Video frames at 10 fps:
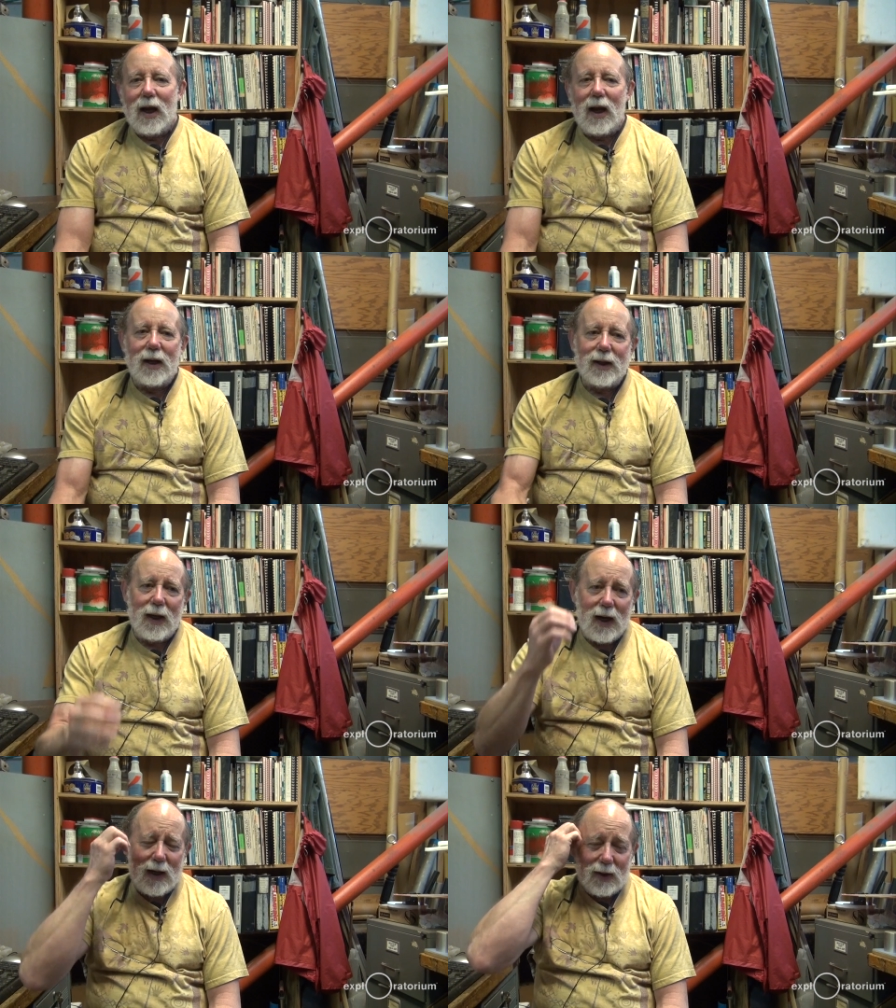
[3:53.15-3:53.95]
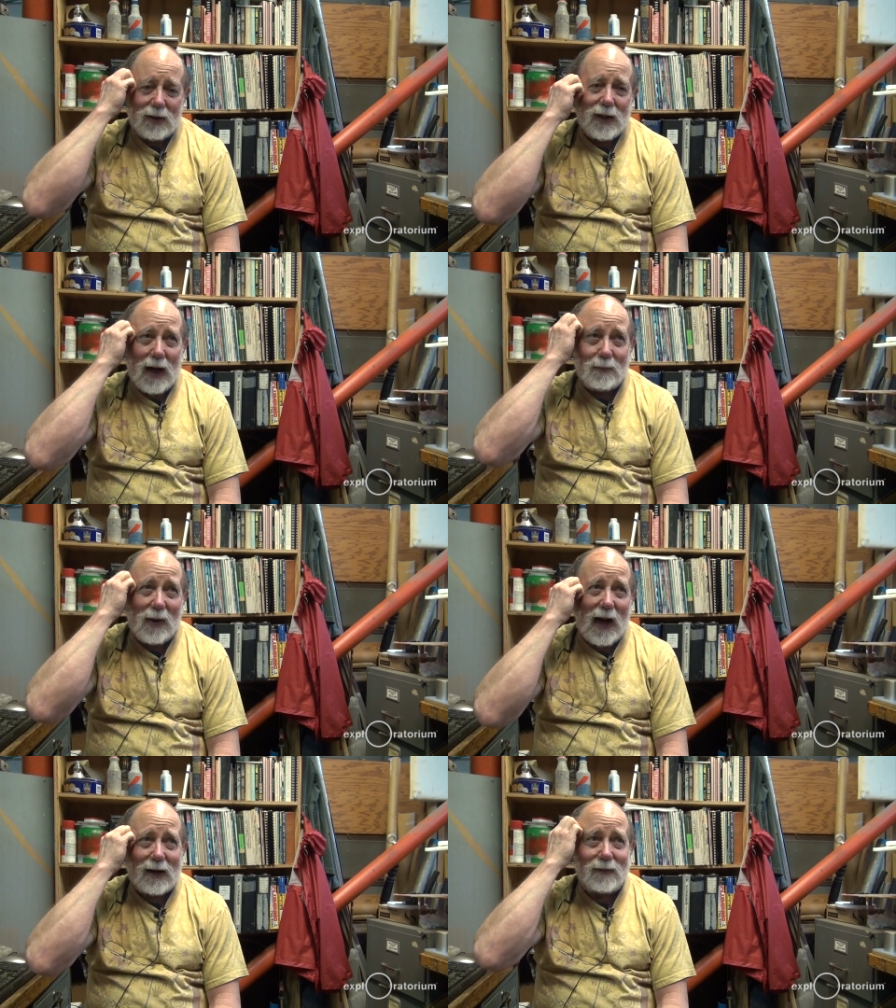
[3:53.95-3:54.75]
And then I heard that
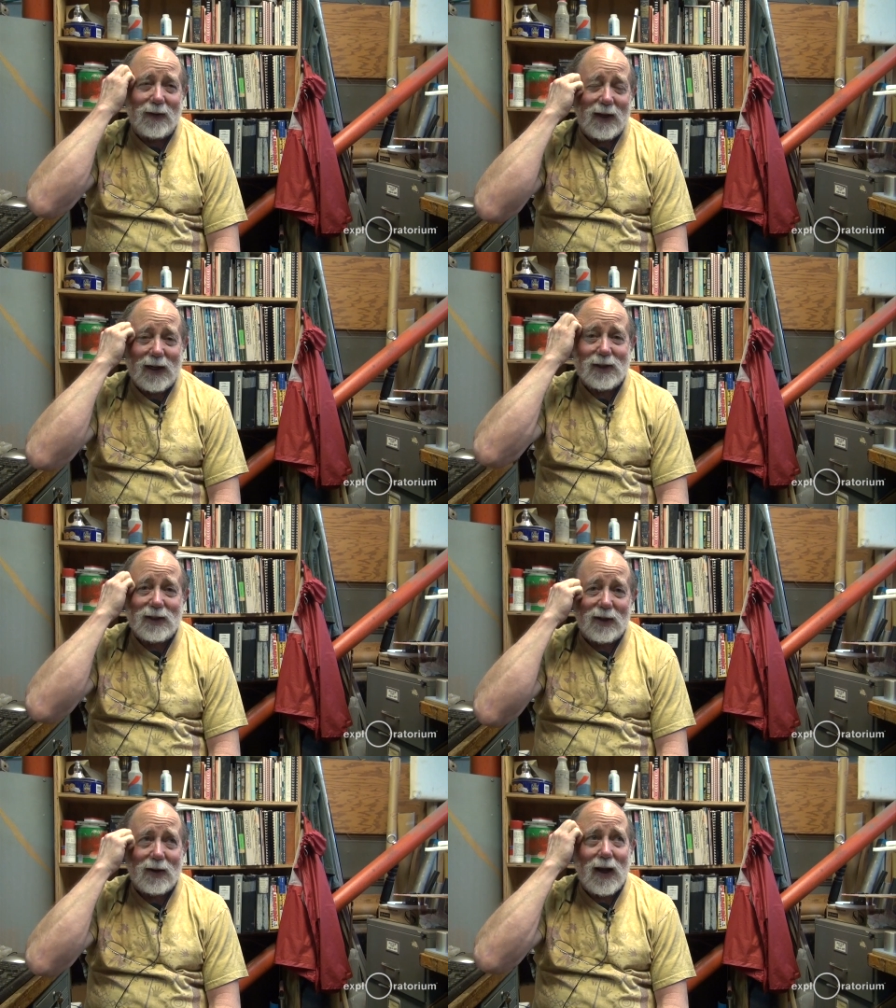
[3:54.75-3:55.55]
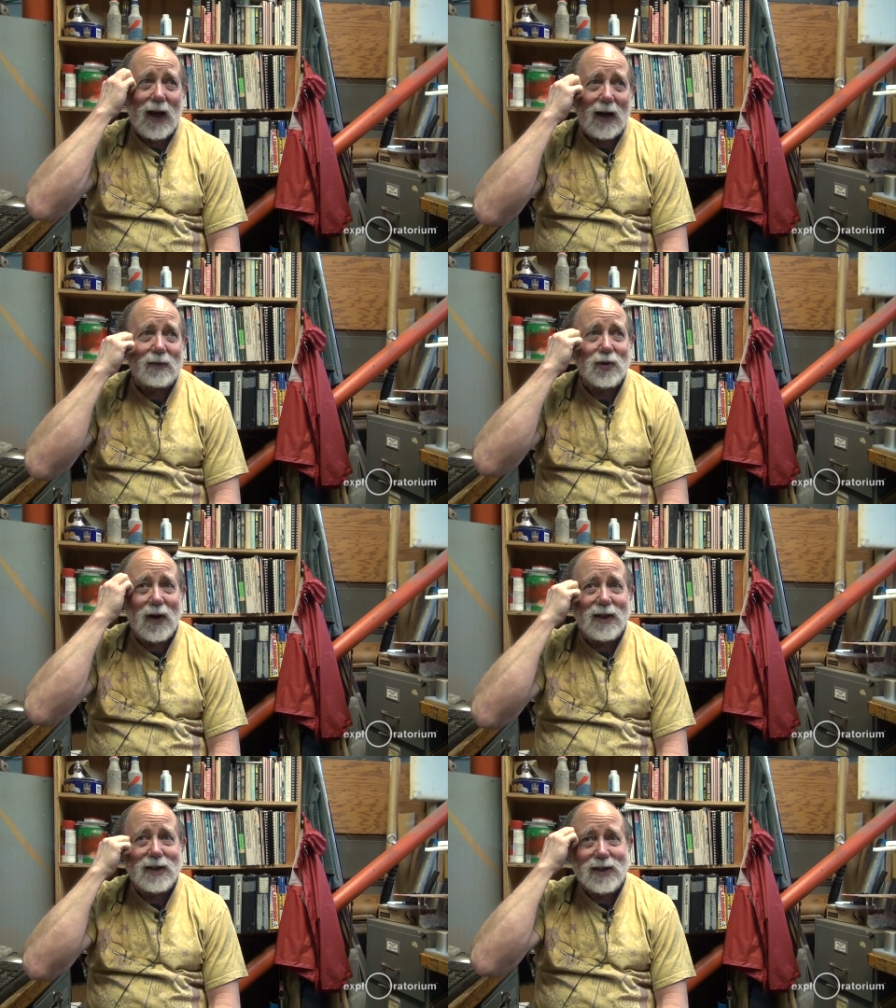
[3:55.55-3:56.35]
back for the next year and a half,
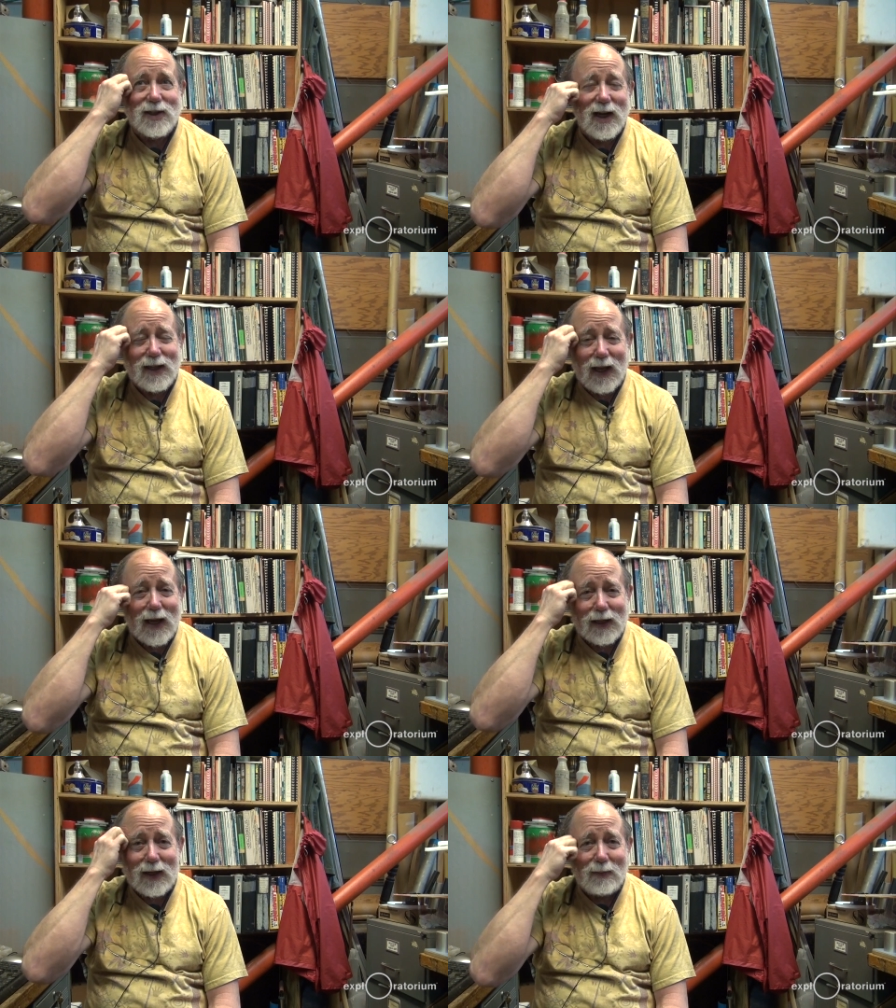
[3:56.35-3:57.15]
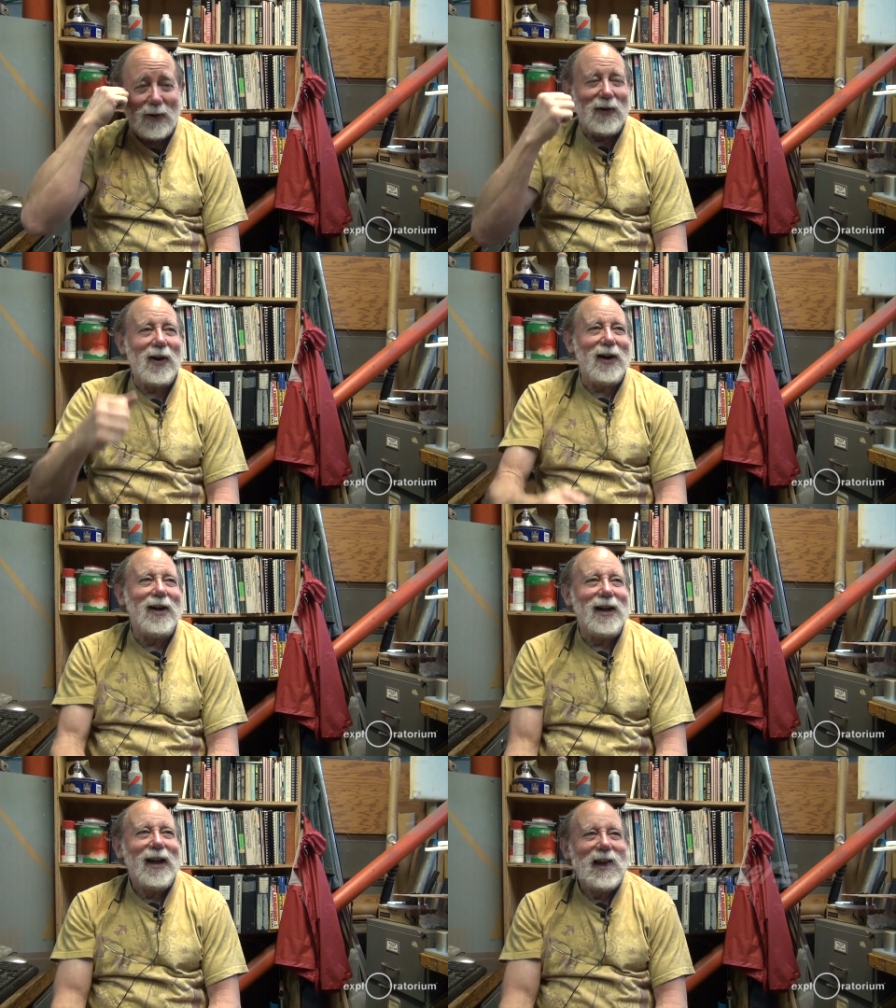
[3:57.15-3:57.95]
so I didn't say that
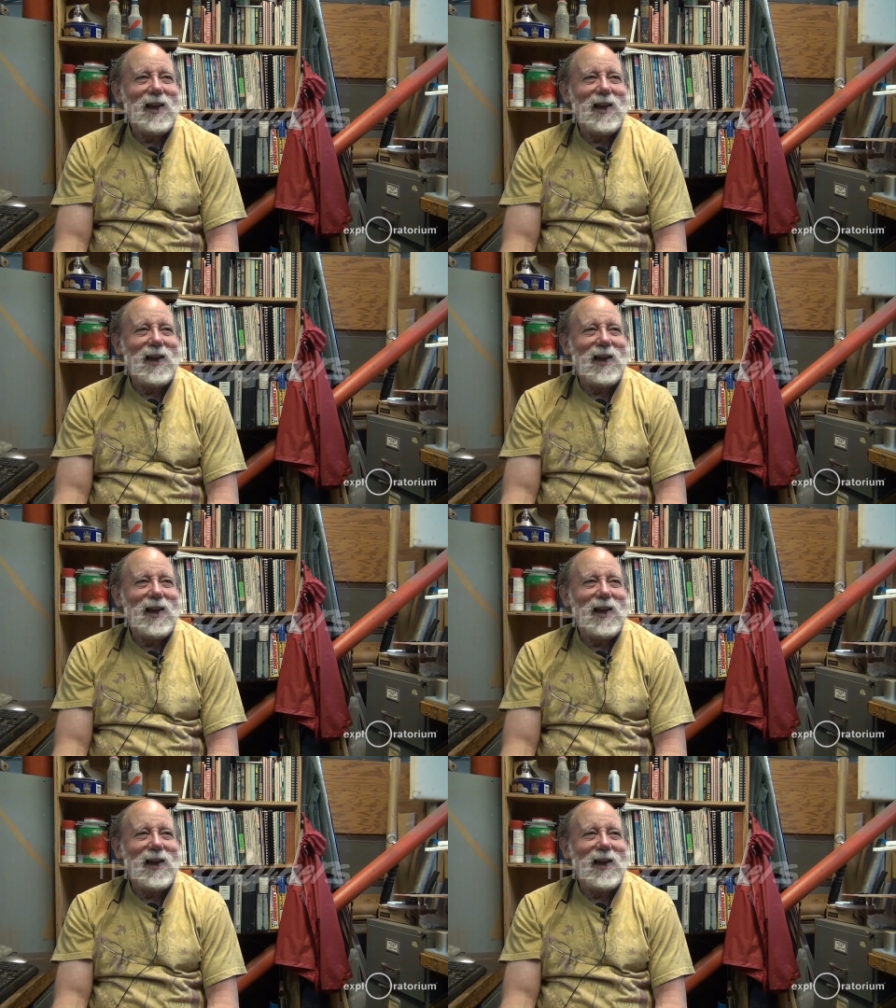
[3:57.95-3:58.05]
anymore.